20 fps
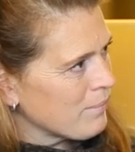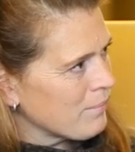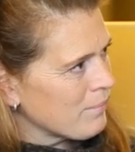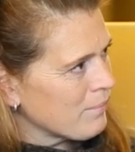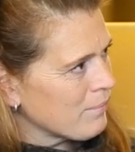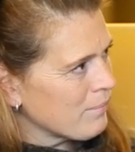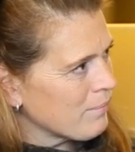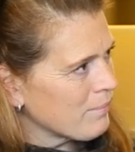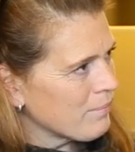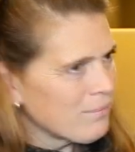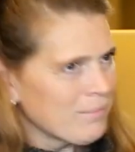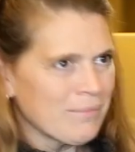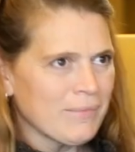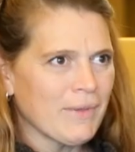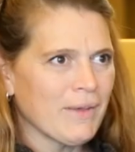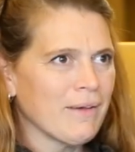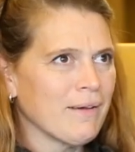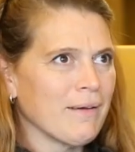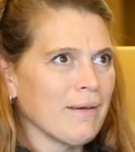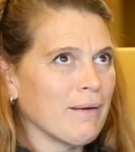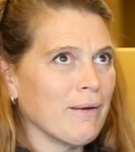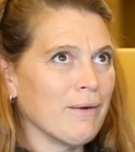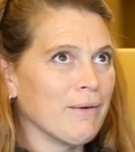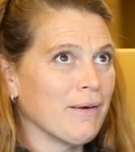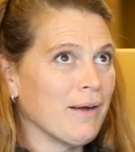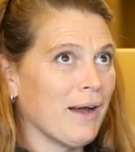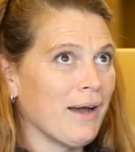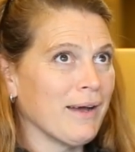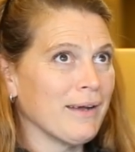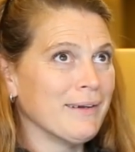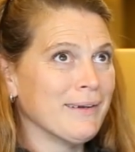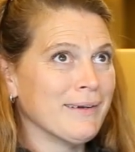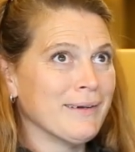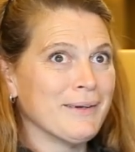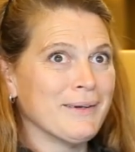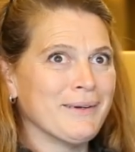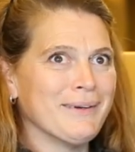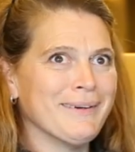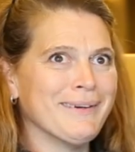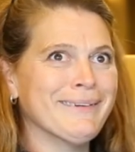
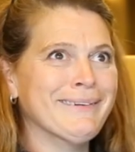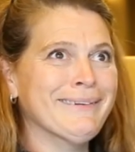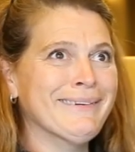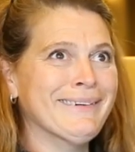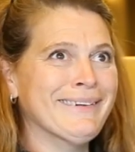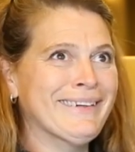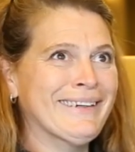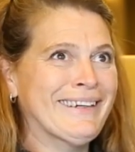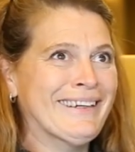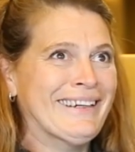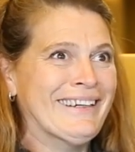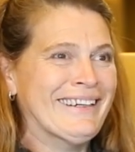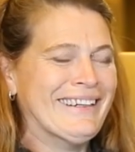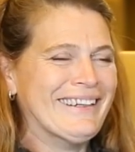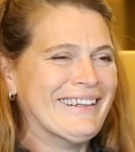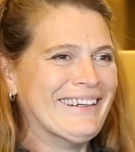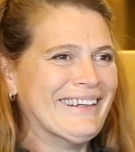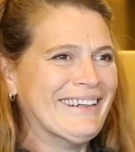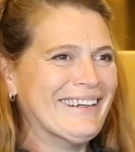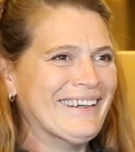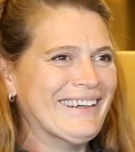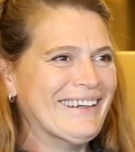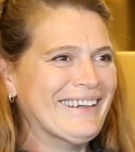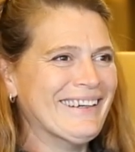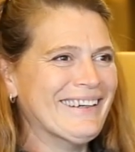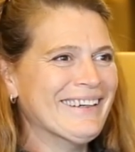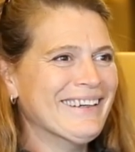(not speaking)